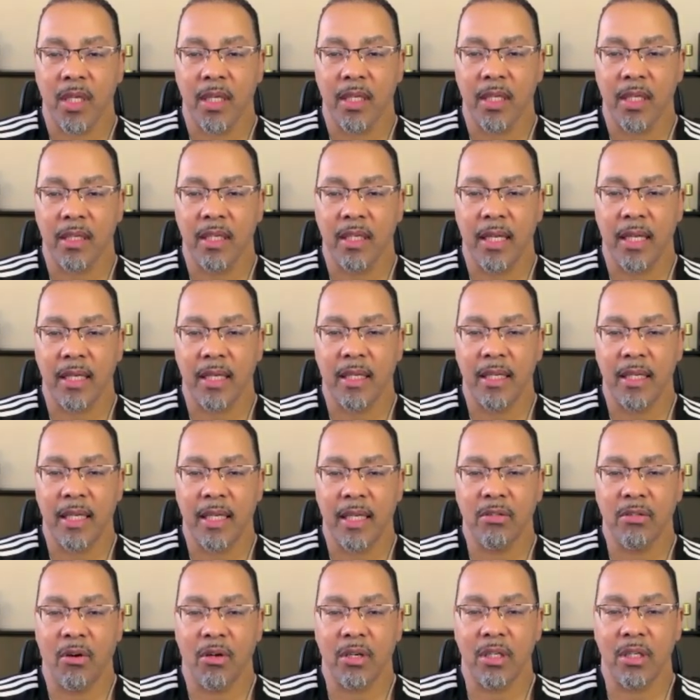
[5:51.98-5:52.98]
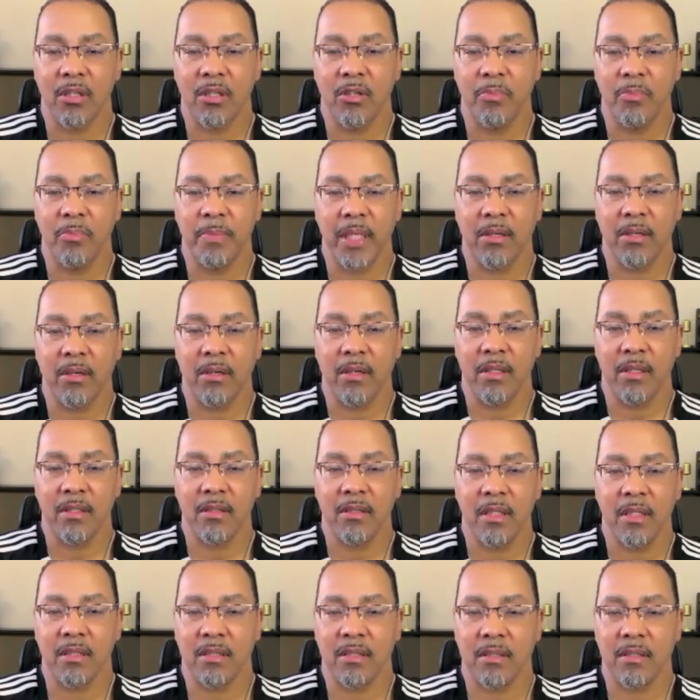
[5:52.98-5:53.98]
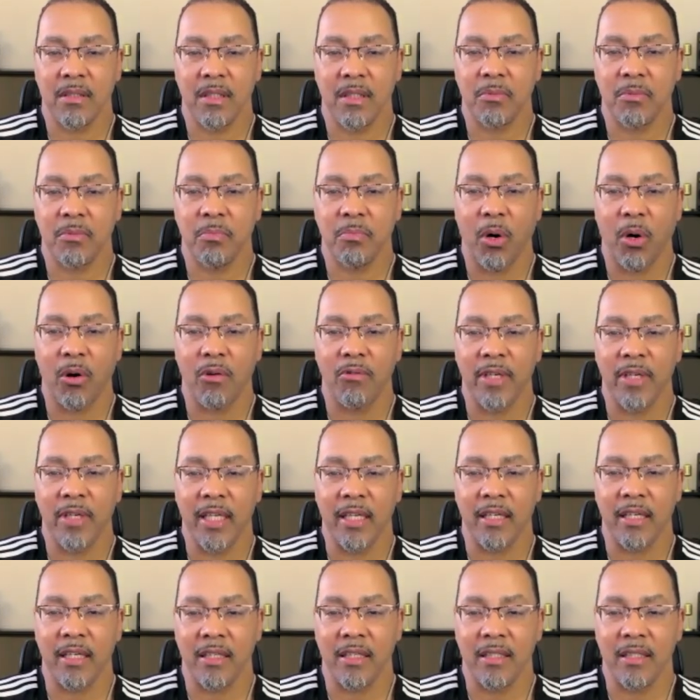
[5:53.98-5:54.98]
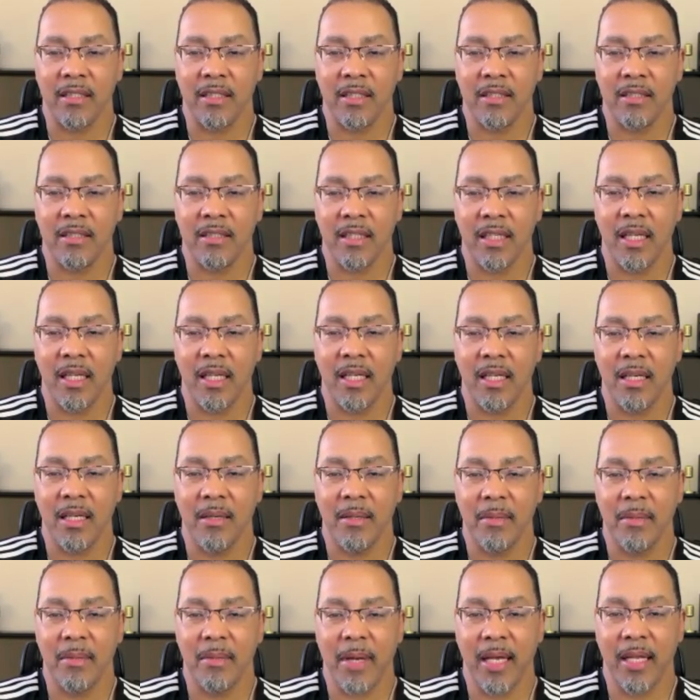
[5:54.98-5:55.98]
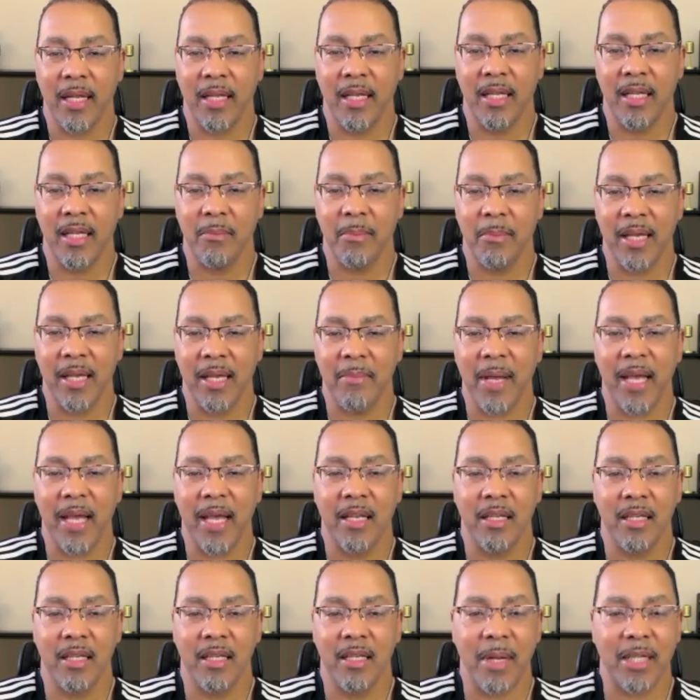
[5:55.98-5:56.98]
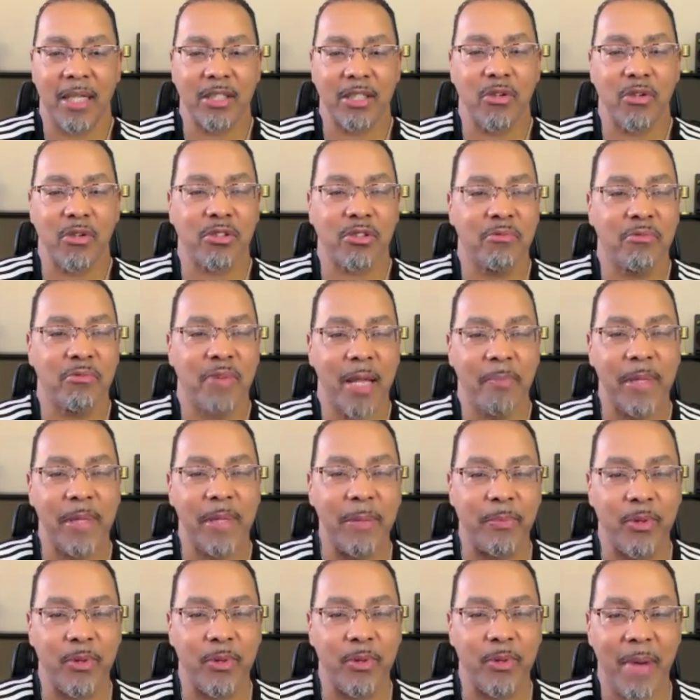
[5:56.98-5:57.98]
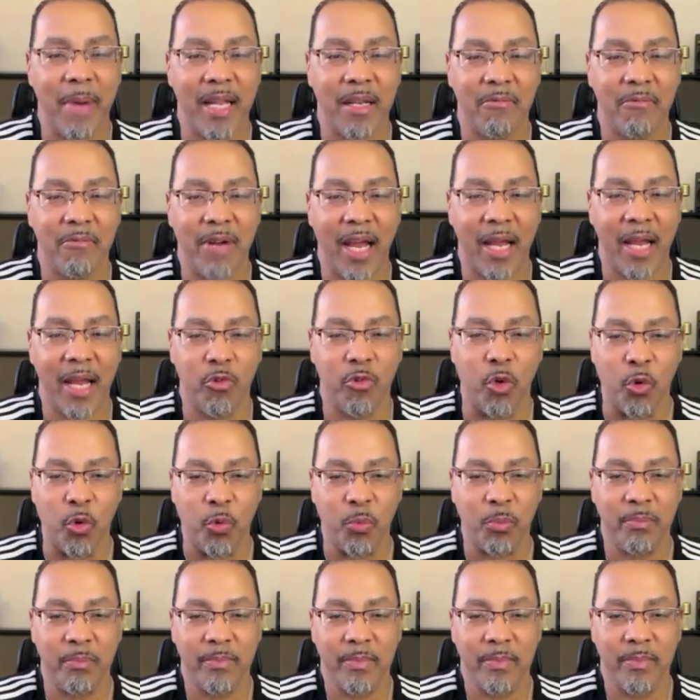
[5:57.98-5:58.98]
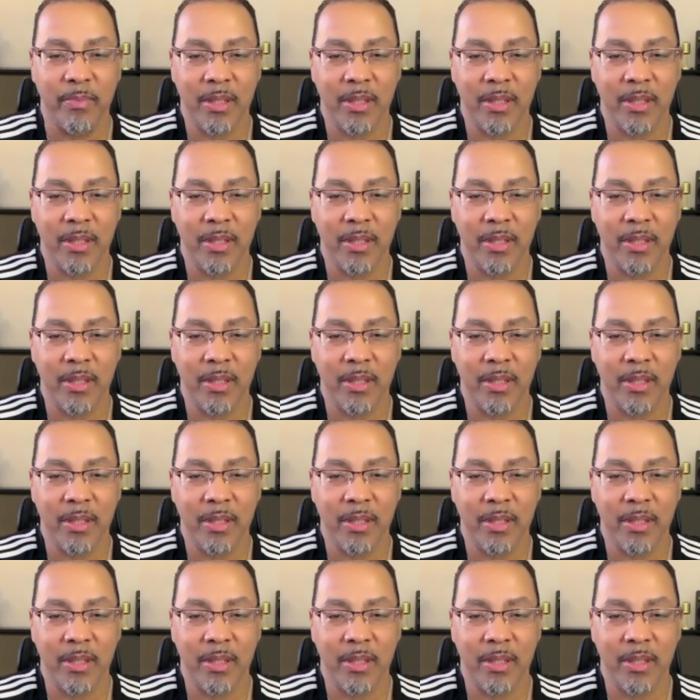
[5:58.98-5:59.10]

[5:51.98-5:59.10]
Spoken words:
Can I talk a little bit, or this boring here? Am I talking to the right people? Am I in the right room?